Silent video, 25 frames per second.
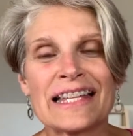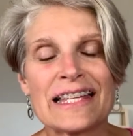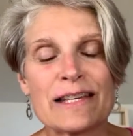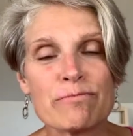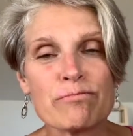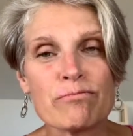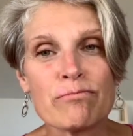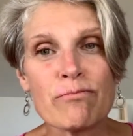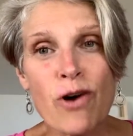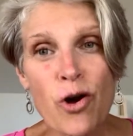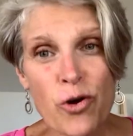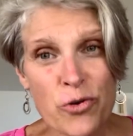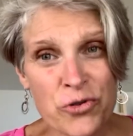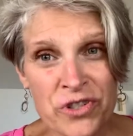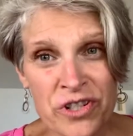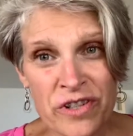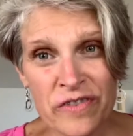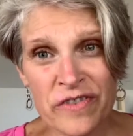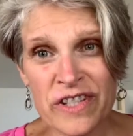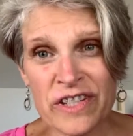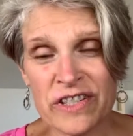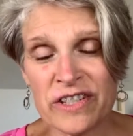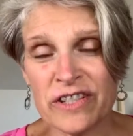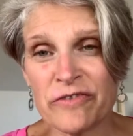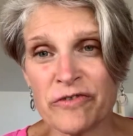Most of
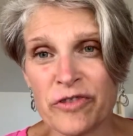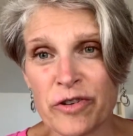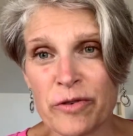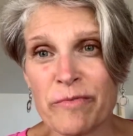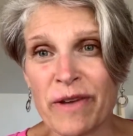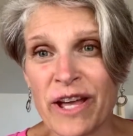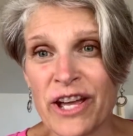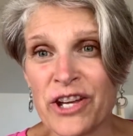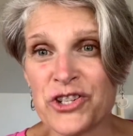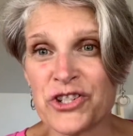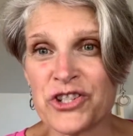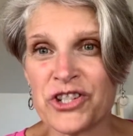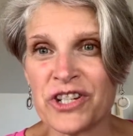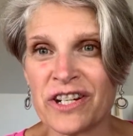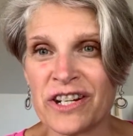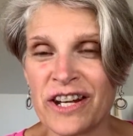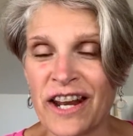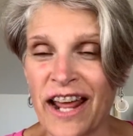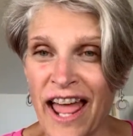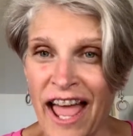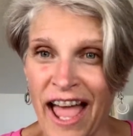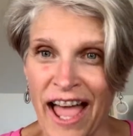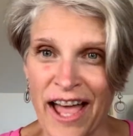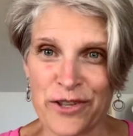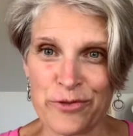this information
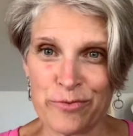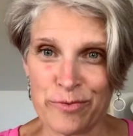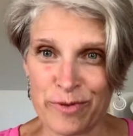has